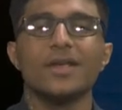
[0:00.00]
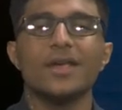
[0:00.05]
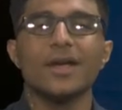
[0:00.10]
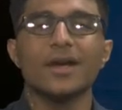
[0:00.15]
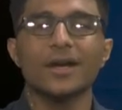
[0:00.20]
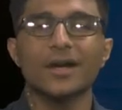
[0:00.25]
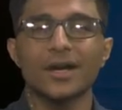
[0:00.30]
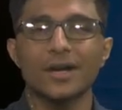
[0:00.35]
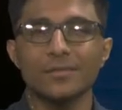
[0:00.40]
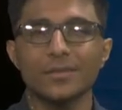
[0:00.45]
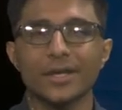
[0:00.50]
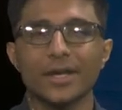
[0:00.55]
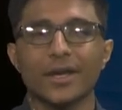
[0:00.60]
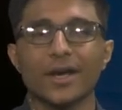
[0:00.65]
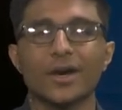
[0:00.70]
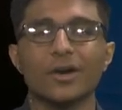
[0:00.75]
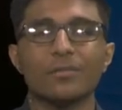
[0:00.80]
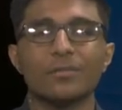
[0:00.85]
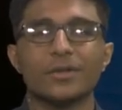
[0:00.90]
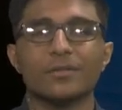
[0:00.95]
Come get
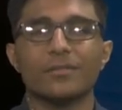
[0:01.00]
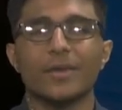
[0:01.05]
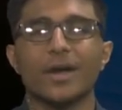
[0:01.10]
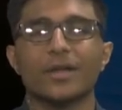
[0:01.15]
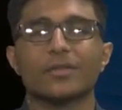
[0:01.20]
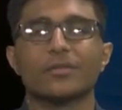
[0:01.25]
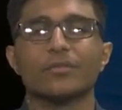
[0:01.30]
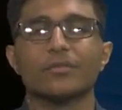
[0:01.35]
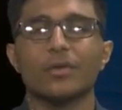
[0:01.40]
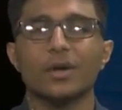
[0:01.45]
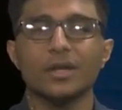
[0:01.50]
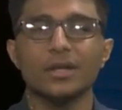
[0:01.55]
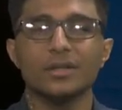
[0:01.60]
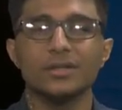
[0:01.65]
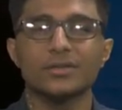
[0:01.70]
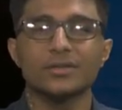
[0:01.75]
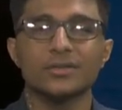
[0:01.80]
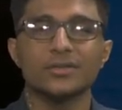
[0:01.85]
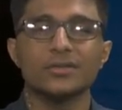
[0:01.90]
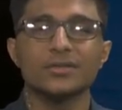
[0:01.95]
help in Math 1 and
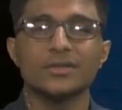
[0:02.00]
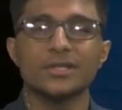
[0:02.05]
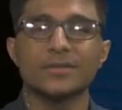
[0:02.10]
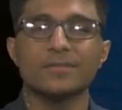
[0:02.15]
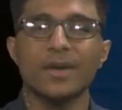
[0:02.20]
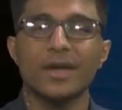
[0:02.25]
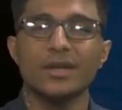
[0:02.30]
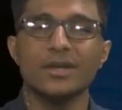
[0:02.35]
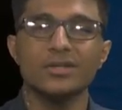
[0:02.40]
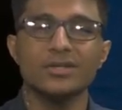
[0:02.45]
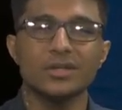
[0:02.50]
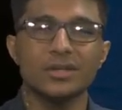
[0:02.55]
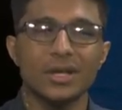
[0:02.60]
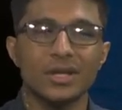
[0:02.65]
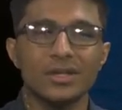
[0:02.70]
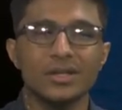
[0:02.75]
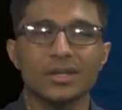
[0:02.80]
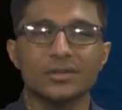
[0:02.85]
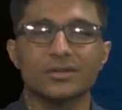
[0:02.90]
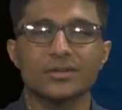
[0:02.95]
2, Spanish and
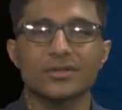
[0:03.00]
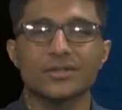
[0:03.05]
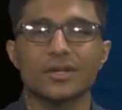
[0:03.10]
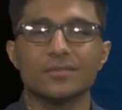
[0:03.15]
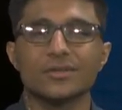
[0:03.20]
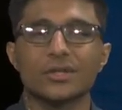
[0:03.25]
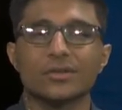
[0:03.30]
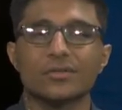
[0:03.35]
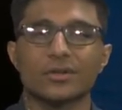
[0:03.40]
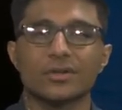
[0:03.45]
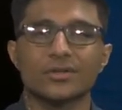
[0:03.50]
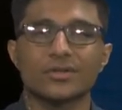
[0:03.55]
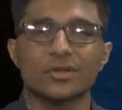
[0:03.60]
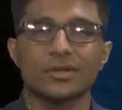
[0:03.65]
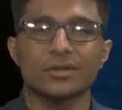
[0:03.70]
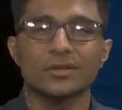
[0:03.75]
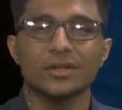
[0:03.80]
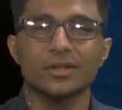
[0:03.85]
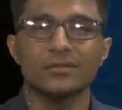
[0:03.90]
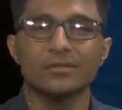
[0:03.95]
any other subject you are
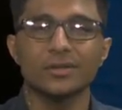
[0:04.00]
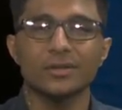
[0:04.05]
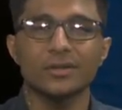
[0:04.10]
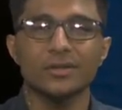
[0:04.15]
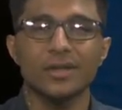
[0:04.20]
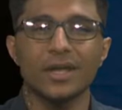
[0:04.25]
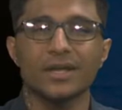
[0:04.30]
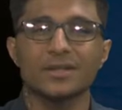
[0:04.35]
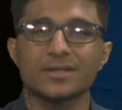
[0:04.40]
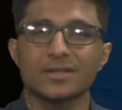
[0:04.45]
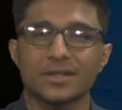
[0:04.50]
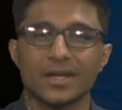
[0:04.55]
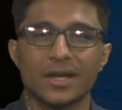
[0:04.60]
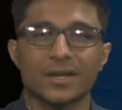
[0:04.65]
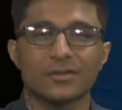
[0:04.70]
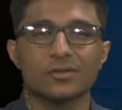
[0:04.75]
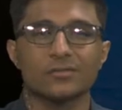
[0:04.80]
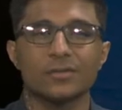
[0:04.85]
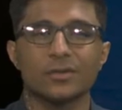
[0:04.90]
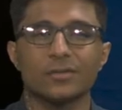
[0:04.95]
struggling with, and snacks
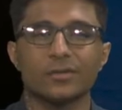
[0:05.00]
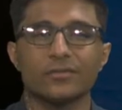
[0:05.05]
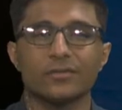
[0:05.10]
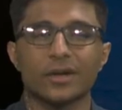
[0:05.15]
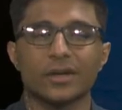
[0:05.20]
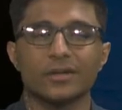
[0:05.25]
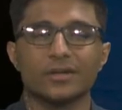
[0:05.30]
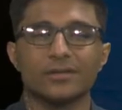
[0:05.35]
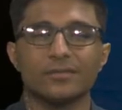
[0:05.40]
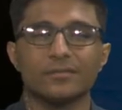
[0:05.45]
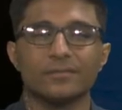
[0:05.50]
will be provided.